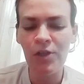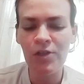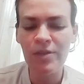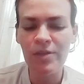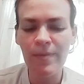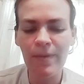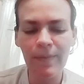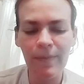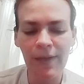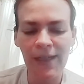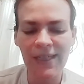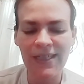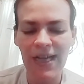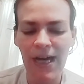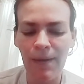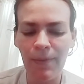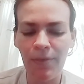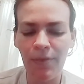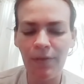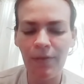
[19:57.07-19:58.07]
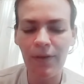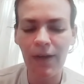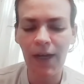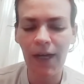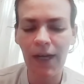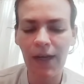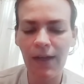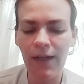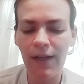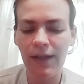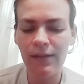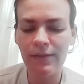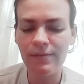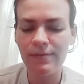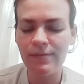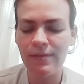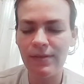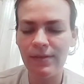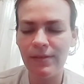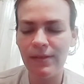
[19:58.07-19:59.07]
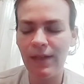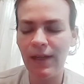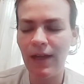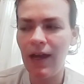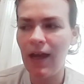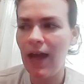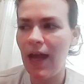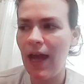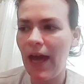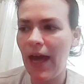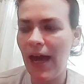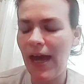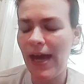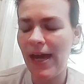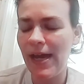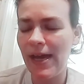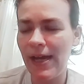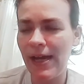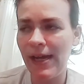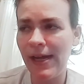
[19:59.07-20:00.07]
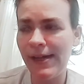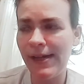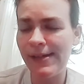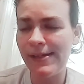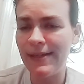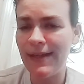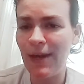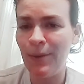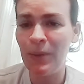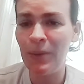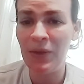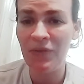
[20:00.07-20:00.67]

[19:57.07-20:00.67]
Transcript: those would be my top three. and